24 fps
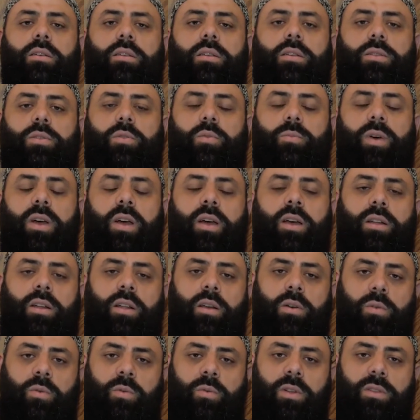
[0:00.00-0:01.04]

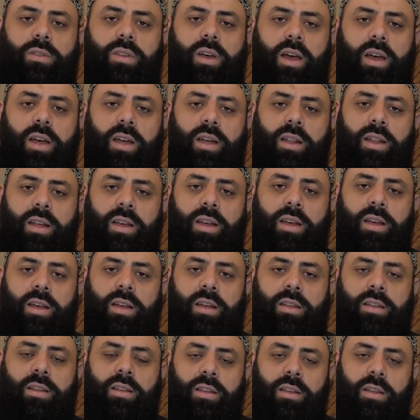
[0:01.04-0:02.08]
subhanahu wa
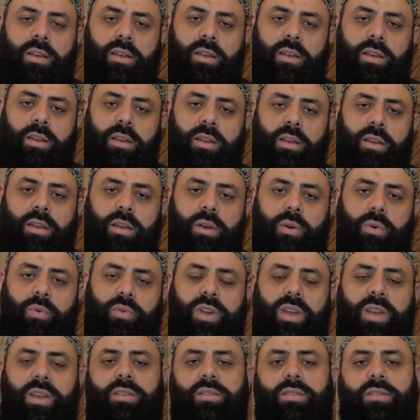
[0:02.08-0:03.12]
ta'ala
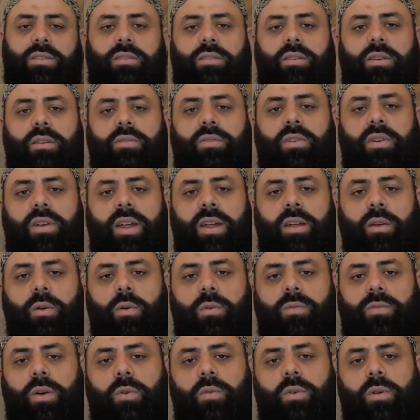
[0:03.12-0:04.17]
raise the rank
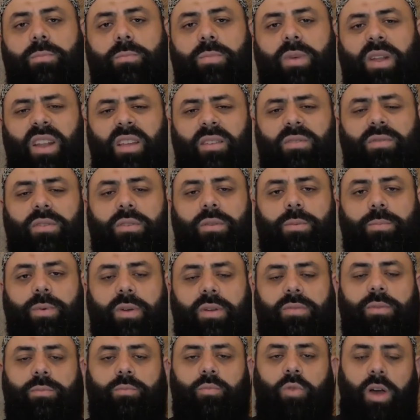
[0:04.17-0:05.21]
of our beloved
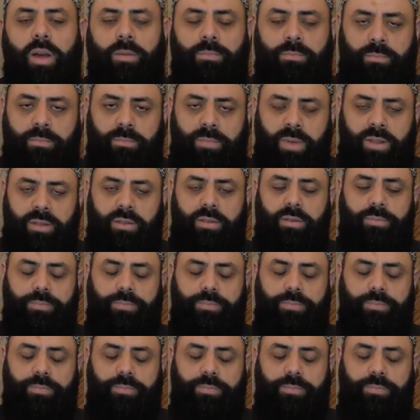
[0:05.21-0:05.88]
Prophet Muhammad